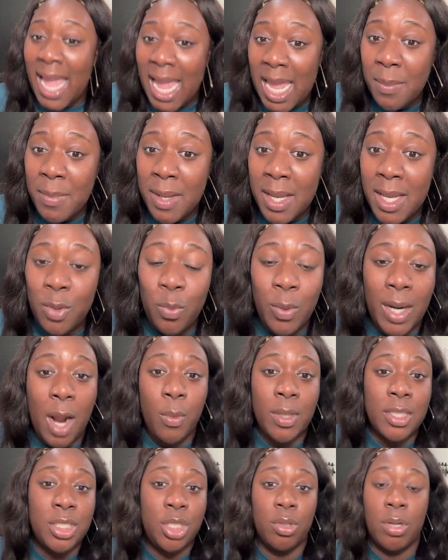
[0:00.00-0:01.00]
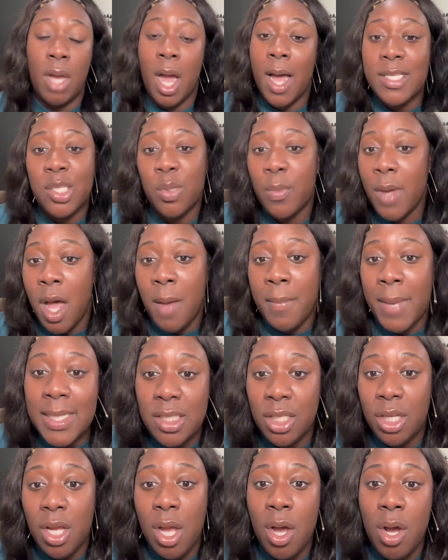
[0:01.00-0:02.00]
Cayman, when I went to Cozumel,
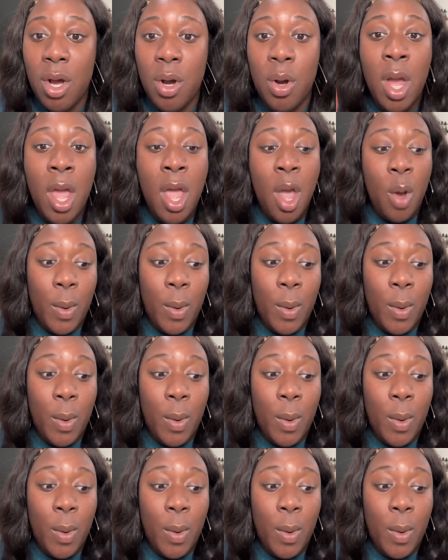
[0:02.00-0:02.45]
Mexico,